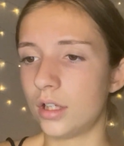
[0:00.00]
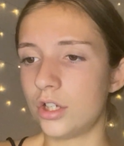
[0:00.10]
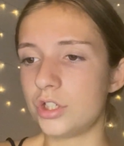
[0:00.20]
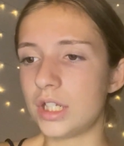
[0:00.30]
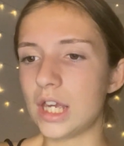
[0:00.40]

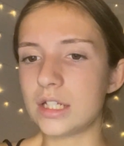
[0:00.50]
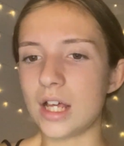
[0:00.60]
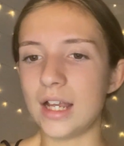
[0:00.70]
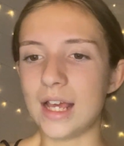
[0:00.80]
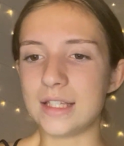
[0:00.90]
She kicked
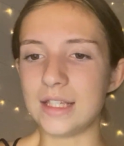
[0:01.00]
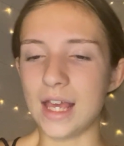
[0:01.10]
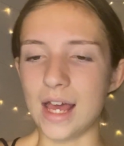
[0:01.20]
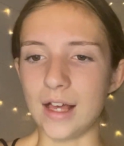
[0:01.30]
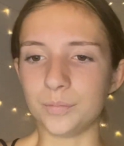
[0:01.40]
her legs in
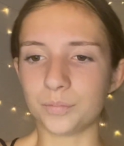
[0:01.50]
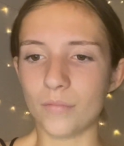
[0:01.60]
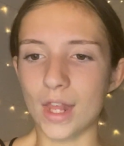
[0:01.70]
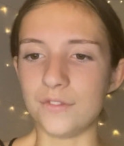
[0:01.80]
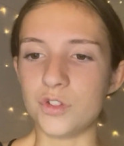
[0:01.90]
the air
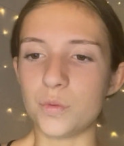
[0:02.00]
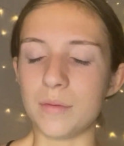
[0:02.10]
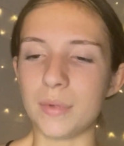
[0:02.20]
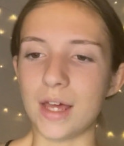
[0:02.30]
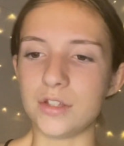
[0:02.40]
and the
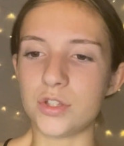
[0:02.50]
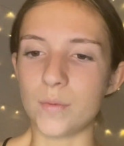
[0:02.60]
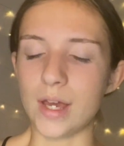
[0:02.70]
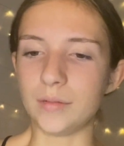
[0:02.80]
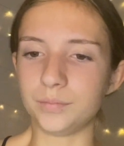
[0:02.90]
swing began to
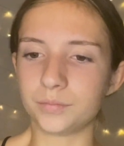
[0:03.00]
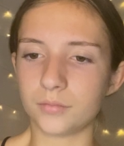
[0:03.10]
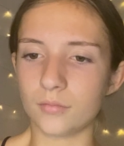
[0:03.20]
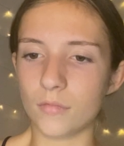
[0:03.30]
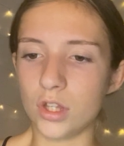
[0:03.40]
sway.
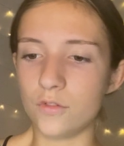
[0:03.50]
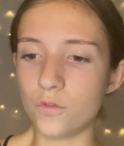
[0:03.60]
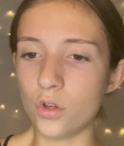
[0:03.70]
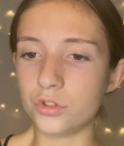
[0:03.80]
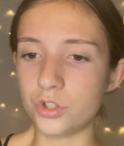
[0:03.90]
You've
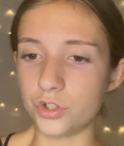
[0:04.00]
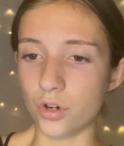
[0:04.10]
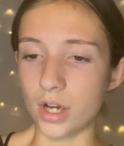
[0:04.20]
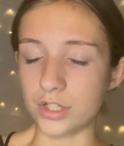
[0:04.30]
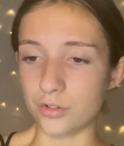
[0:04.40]
got to
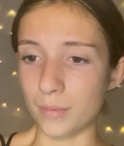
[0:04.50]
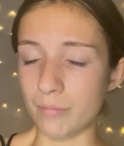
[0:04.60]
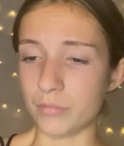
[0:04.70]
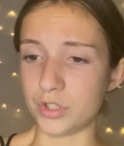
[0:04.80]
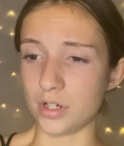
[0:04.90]
try to
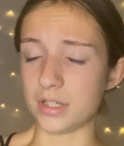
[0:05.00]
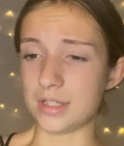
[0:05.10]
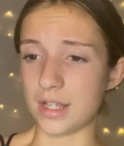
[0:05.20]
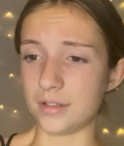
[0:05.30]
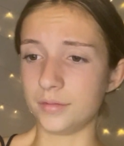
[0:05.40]
remember, Charlie
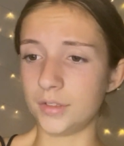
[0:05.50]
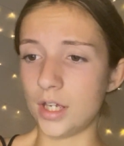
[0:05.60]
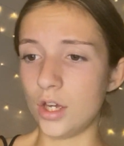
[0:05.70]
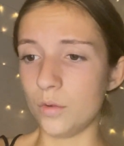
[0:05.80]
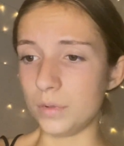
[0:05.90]
said.
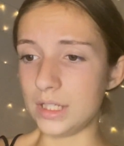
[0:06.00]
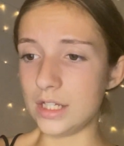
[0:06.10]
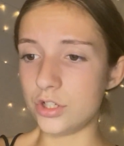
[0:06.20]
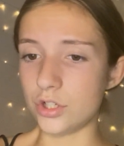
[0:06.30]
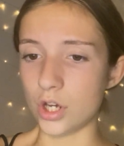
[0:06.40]
We
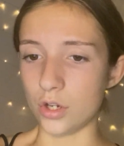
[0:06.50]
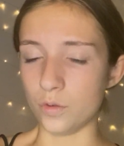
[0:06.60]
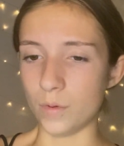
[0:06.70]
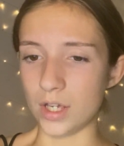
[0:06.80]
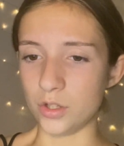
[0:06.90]
need to know
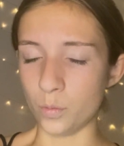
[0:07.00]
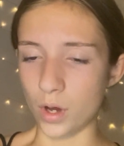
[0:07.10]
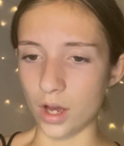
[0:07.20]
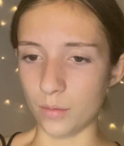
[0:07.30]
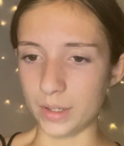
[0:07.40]
where you
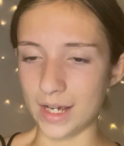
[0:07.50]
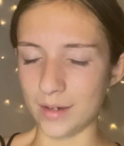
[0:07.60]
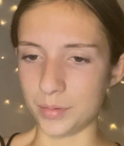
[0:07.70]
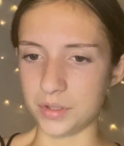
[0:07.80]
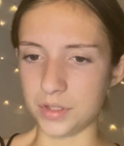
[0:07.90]
were when it
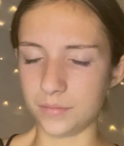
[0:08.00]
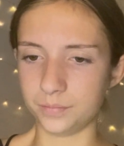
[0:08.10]
happened.